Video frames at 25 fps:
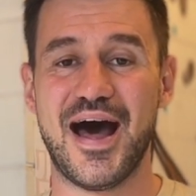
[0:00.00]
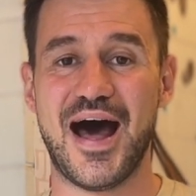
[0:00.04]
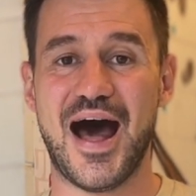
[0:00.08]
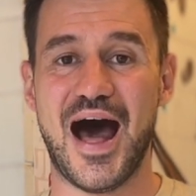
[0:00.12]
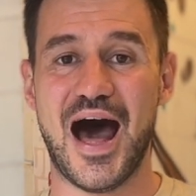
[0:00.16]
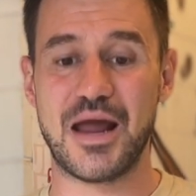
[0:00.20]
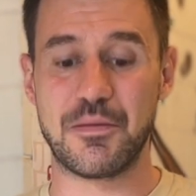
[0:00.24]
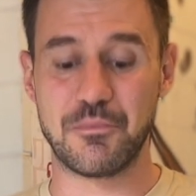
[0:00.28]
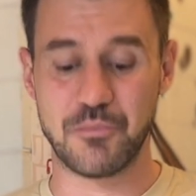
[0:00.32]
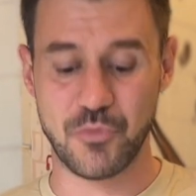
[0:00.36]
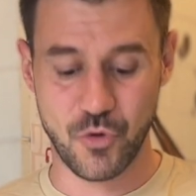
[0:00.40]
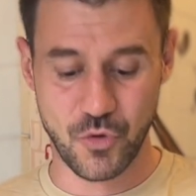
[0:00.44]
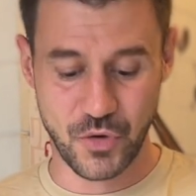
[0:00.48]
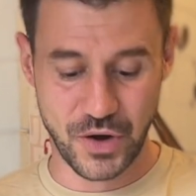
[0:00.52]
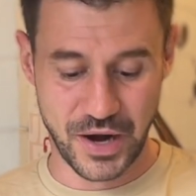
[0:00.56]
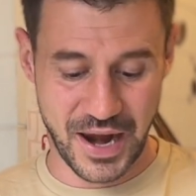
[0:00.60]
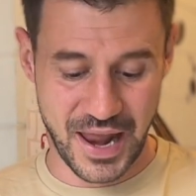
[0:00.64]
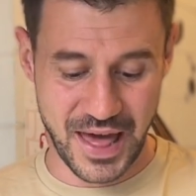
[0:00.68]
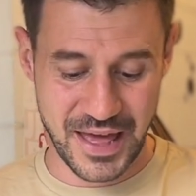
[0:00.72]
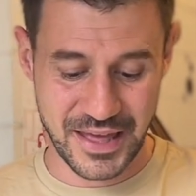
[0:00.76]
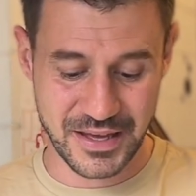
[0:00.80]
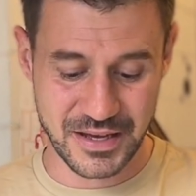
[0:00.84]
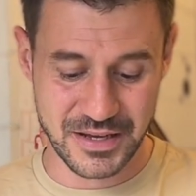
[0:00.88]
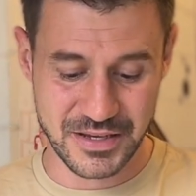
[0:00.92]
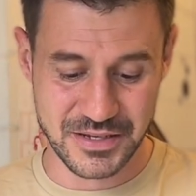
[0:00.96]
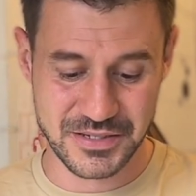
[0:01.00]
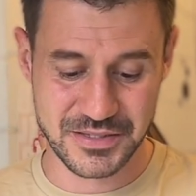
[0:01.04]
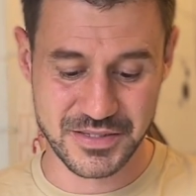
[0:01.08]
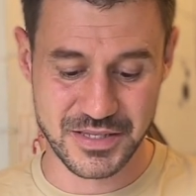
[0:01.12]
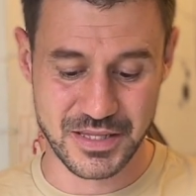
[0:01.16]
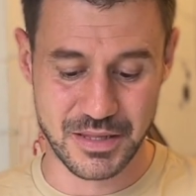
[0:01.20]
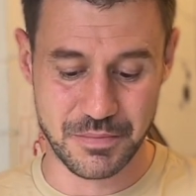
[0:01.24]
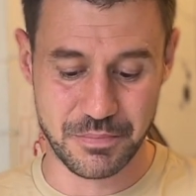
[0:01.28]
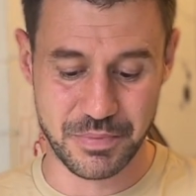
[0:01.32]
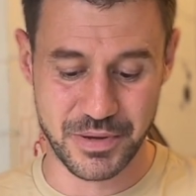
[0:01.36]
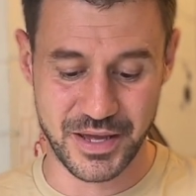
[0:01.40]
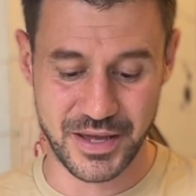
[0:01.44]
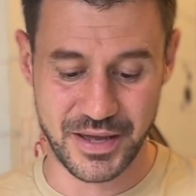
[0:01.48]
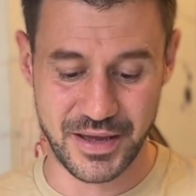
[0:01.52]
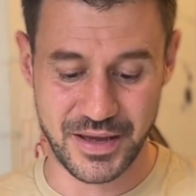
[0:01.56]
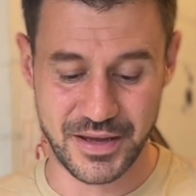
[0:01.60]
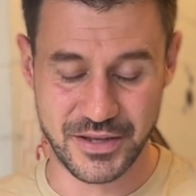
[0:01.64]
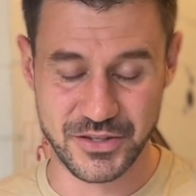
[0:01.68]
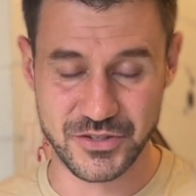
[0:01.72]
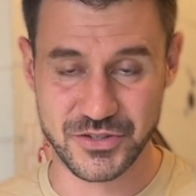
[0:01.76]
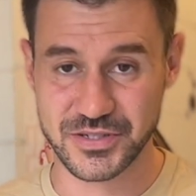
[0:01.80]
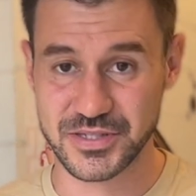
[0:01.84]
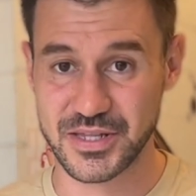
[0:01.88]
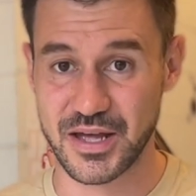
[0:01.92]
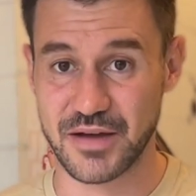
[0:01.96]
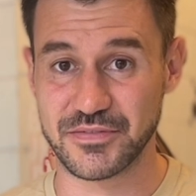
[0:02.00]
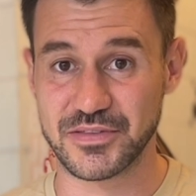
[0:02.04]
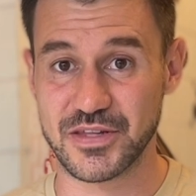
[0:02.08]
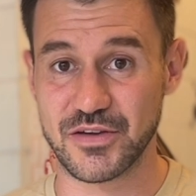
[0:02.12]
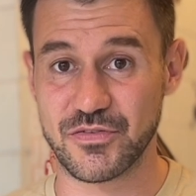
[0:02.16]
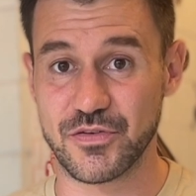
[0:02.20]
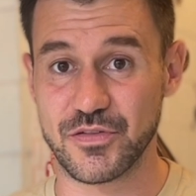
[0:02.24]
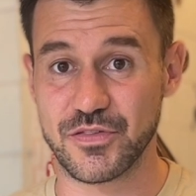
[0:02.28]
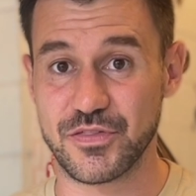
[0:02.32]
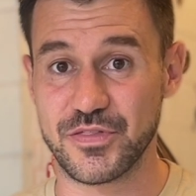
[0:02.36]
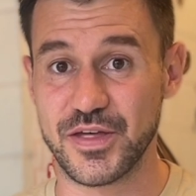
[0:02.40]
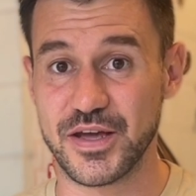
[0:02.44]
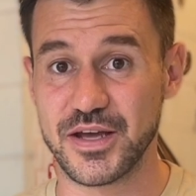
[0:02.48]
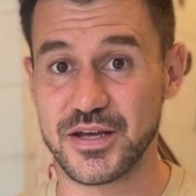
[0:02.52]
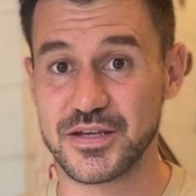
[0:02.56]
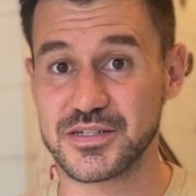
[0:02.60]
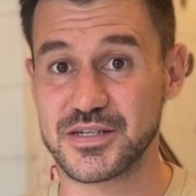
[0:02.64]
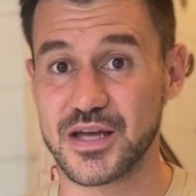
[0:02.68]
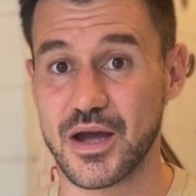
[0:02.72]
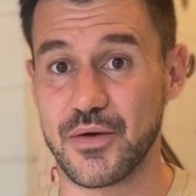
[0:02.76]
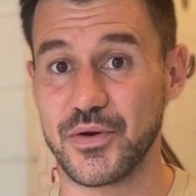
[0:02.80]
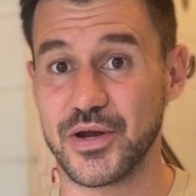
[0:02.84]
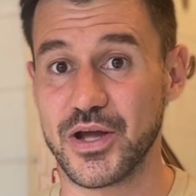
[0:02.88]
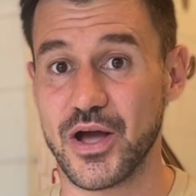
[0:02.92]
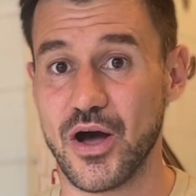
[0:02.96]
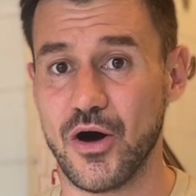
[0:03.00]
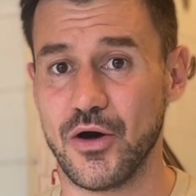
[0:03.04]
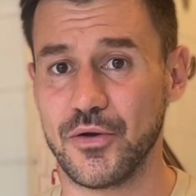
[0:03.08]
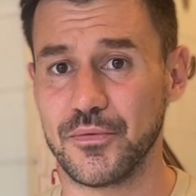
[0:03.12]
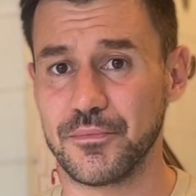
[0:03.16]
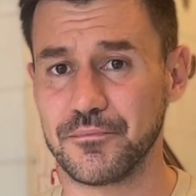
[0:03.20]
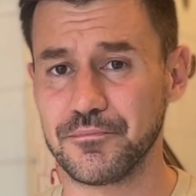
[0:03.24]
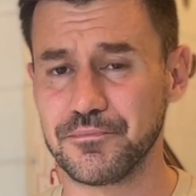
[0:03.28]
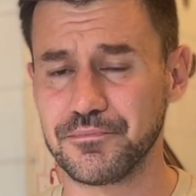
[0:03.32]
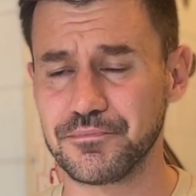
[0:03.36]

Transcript: add more layers to the beer and just have different things going on.